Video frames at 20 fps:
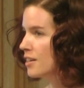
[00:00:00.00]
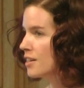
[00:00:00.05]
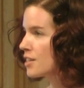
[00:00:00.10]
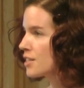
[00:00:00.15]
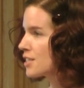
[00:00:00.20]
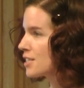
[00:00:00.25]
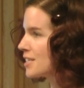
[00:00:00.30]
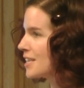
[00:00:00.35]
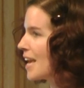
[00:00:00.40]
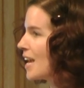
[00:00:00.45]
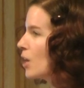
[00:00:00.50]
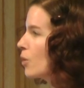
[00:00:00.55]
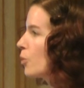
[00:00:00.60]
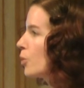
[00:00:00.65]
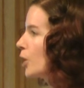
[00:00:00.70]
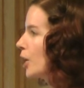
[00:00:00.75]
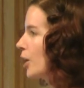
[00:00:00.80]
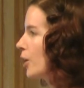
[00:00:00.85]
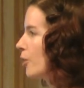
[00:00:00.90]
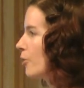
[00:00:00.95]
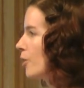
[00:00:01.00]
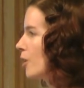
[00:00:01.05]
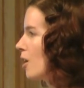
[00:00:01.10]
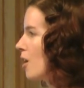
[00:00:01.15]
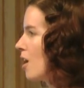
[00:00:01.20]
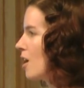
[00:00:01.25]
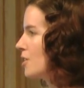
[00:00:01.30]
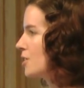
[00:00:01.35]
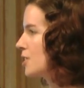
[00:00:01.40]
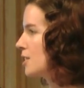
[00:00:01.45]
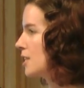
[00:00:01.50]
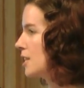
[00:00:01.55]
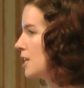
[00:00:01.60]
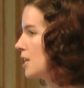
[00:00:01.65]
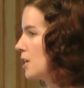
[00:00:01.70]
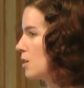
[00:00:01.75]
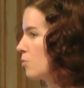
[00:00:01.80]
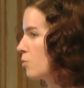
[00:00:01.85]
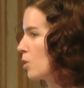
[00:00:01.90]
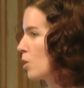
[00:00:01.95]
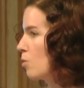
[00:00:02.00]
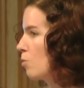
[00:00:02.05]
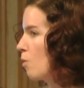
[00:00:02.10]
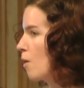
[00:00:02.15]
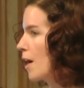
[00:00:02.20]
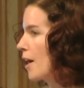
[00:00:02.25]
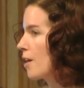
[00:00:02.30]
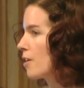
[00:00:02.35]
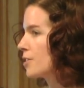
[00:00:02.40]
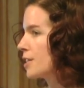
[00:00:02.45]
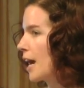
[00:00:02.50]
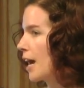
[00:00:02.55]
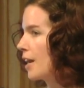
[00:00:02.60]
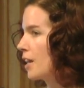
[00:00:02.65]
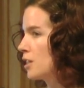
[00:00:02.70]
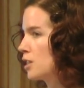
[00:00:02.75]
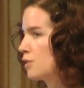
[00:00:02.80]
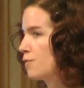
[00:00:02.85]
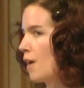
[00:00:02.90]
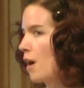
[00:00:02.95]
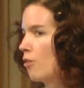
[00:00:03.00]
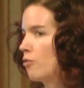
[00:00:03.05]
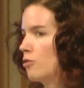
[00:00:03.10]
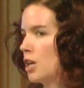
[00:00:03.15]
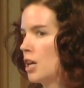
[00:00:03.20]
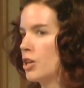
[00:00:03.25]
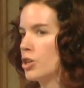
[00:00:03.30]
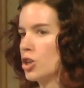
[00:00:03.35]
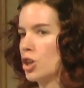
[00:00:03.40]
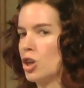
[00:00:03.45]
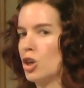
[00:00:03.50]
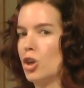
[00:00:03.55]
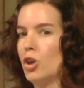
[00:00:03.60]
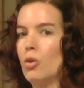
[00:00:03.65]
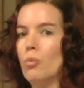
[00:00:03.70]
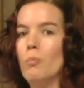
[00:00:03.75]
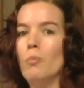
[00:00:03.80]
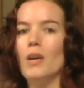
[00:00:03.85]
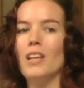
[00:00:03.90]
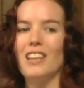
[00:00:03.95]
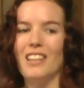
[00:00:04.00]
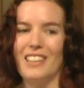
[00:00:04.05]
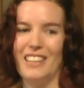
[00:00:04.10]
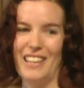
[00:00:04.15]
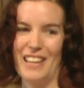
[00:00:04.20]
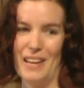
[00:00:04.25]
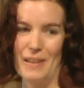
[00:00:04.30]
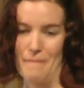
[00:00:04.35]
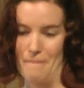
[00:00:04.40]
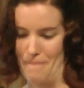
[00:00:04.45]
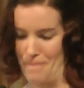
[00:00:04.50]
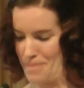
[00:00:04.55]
Sacred curiosity requires at its foundation humility.